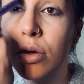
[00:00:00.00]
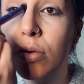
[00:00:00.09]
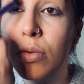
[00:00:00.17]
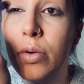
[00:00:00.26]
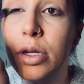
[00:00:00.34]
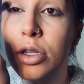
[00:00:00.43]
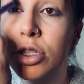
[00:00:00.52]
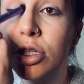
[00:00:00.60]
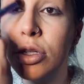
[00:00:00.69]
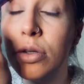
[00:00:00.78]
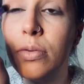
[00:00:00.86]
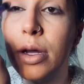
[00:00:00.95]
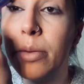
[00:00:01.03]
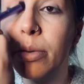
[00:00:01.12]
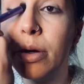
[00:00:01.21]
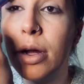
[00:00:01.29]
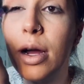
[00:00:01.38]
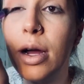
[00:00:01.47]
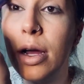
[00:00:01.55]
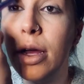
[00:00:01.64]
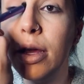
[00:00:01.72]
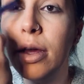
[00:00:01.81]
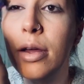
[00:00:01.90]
windshield wiper eye.